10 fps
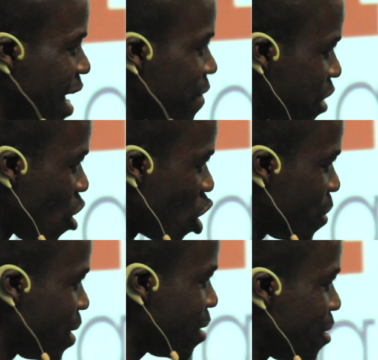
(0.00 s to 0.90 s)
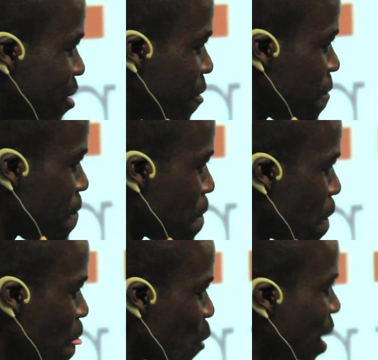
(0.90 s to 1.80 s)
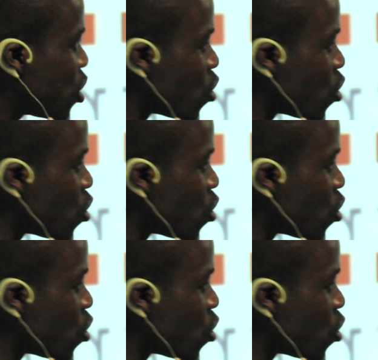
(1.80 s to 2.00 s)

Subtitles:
having an argument. right?